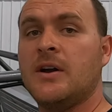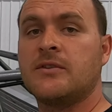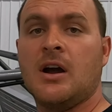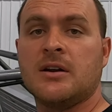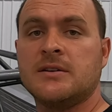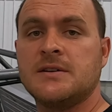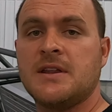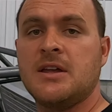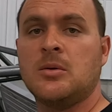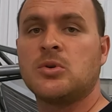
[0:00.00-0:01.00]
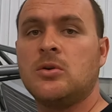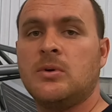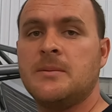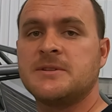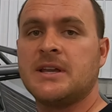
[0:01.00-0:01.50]
I've gone onto the HILLBRO
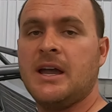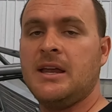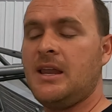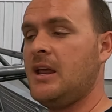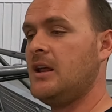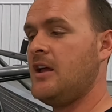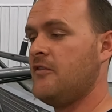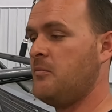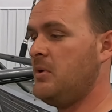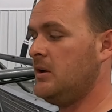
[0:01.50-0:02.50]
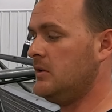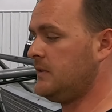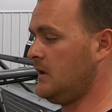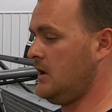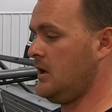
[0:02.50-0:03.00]
website and I have
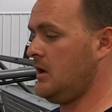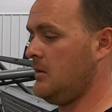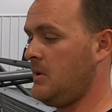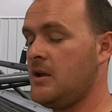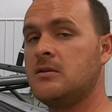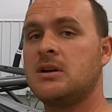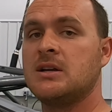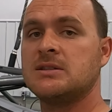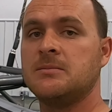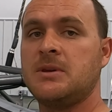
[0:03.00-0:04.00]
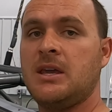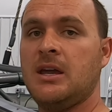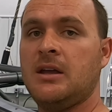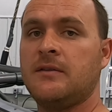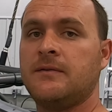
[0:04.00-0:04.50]
built my own custom
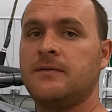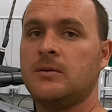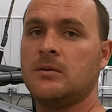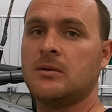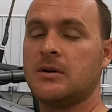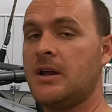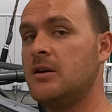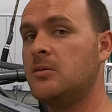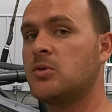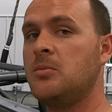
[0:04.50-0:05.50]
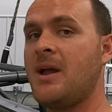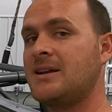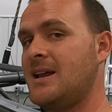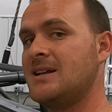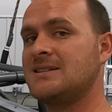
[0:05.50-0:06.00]
kit for a HILLBRO
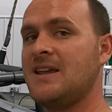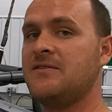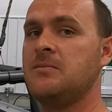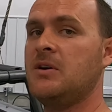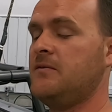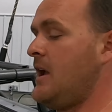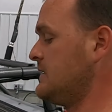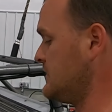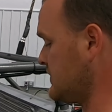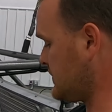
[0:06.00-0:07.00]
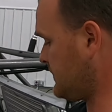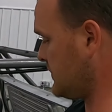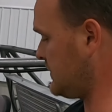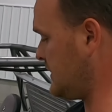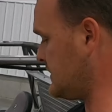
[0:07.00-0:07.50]
magnetic safety belt fasteners
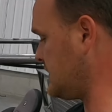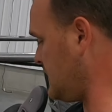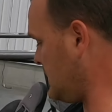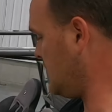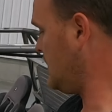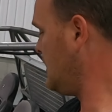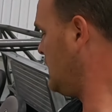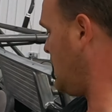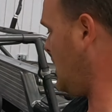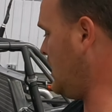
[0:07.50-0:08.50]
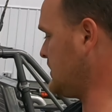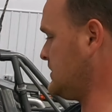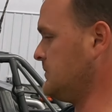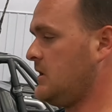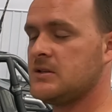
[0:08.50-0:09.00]
for this
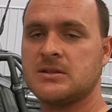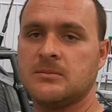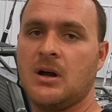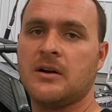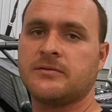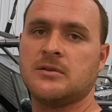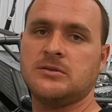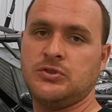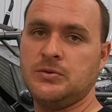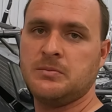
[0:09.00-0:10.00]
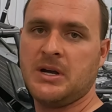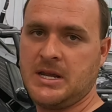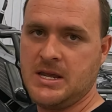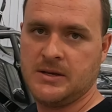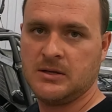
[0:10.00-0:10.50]
awesome custom off-road dune
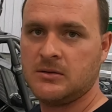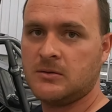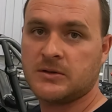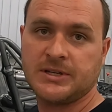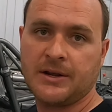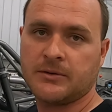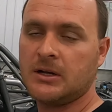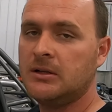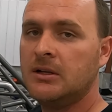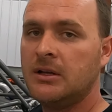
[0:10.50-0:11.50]
buggy or sandrail.